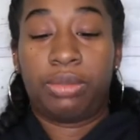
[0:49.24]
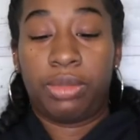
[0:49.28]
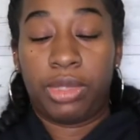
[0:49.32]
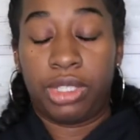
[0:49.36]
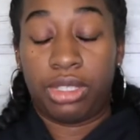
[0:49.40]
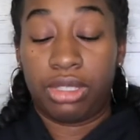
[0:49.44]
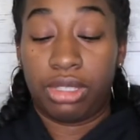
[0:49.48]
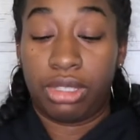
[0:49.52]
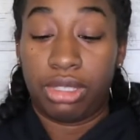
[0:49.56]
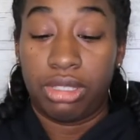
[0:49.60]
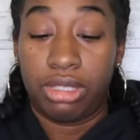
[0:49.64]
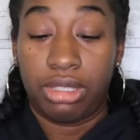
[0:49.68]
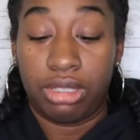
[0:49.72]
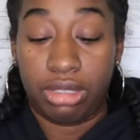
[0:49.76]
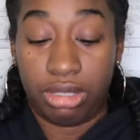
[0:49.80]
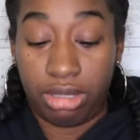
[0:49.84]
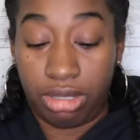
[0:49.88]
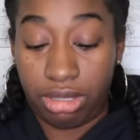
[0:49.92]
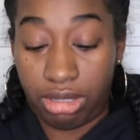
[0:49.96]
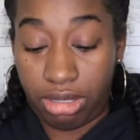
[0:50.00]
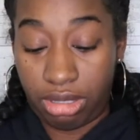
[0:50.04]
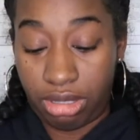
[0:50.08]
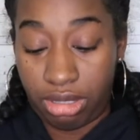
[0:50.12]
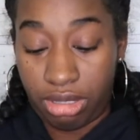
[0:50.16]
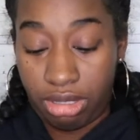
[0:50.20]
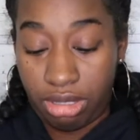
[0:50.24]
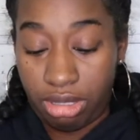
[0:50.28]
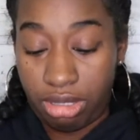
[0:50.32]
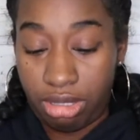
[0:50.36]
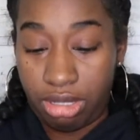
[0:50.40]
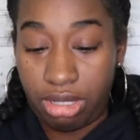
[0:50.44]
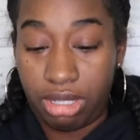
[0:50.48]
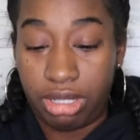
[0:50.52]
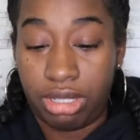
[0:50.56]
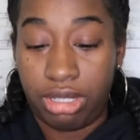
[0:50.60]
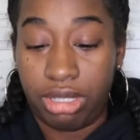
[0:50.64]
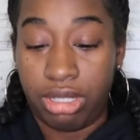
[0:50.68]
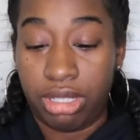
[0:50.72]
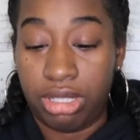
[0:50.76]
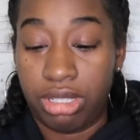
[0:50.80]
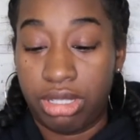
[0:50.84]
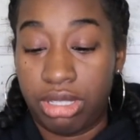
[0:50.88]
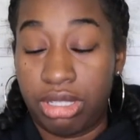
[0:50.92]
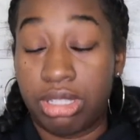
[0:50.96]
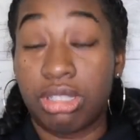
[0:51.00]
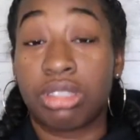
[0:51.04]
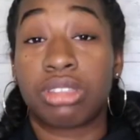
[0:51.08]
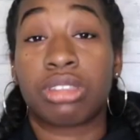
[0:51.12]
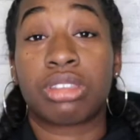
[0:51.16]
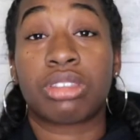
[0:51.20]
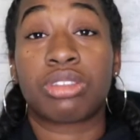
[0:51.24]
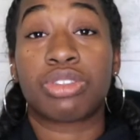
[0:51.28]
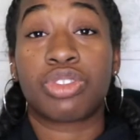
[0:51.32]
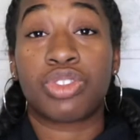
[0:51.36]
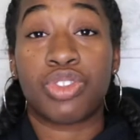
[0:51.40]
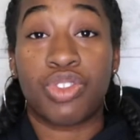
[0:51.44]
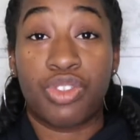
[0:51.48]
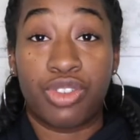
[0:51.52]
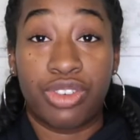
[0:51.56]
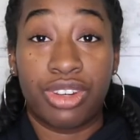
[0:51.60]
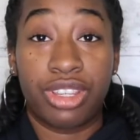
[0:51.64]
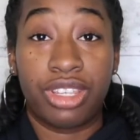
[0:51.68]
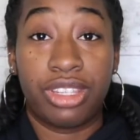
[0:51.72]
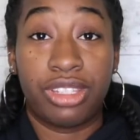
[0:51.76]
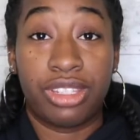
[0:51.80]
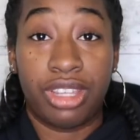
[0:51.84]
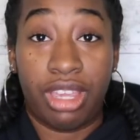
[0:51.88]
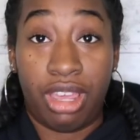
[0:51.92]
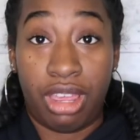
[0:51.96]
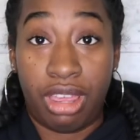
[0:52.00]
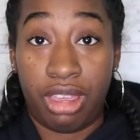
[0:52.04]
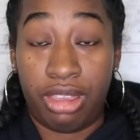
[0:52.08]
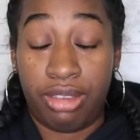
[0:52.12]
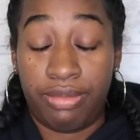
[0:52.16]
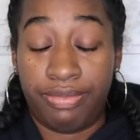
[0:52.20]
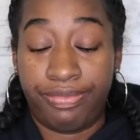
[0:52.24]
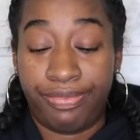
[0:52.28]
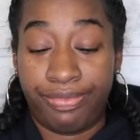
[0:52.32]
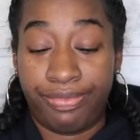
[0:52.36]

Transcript: because this is a story time.